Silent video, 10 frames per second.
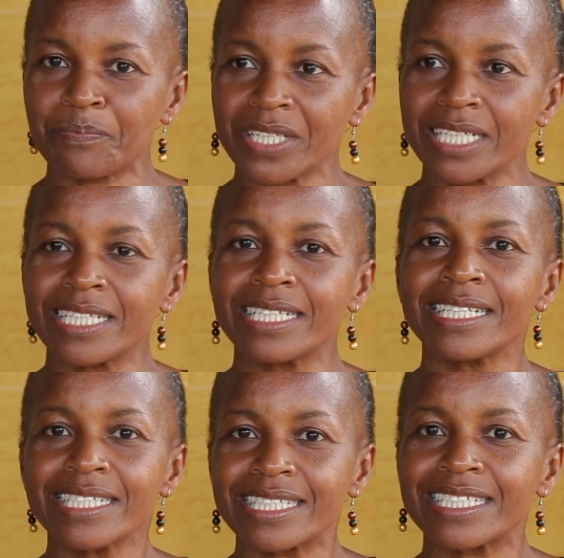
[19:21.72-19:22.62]
he
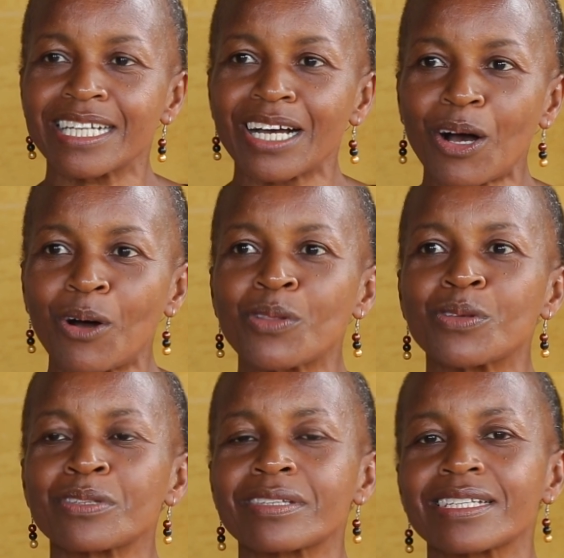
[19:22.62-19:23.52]
released all
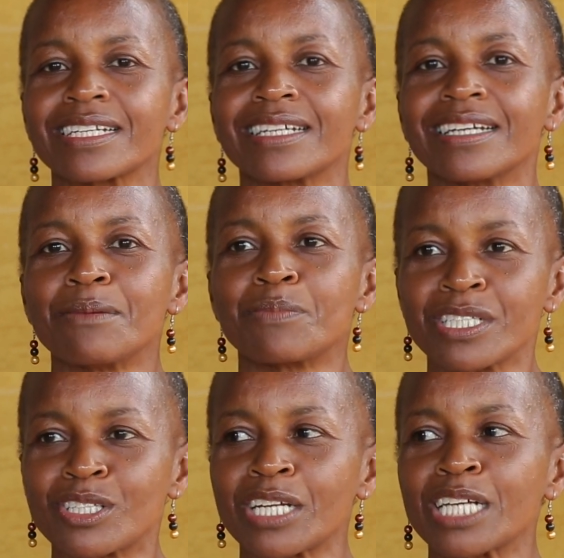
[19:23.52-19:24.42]
those
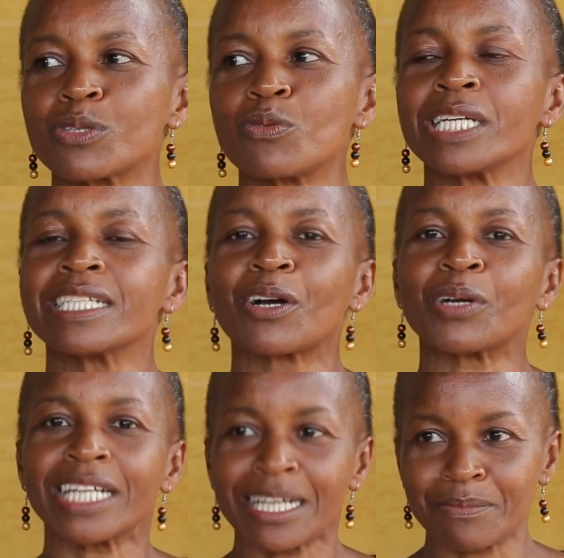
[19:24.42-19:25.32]
prisoners who were in
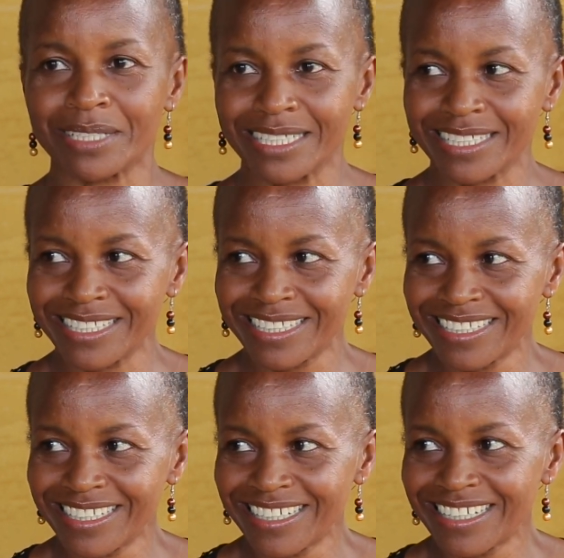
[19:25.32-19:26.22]
condemned.
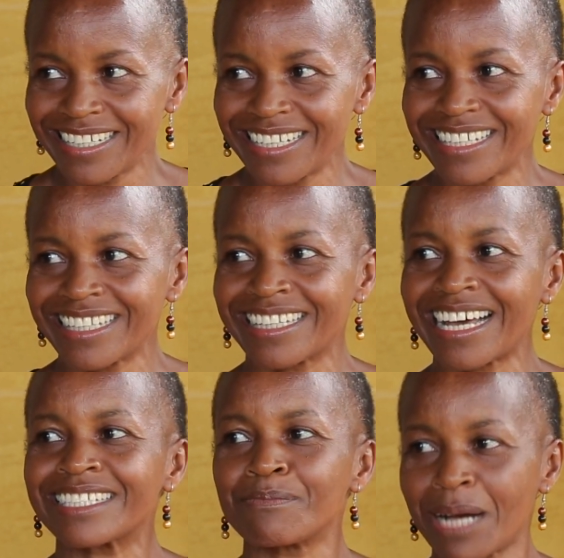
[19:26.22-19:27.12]
Wow.
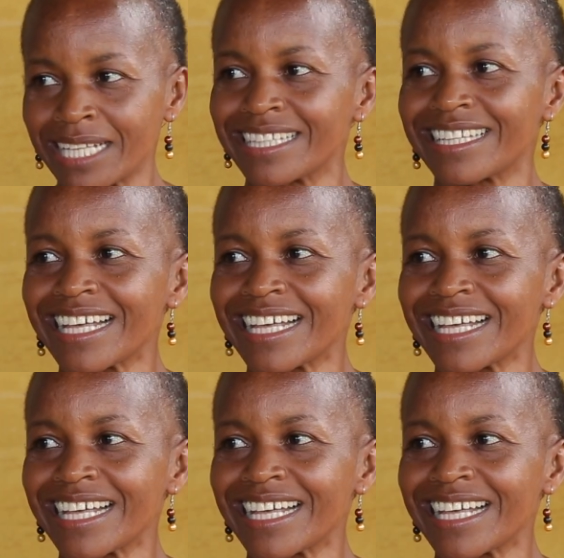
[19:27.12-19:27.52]
That month,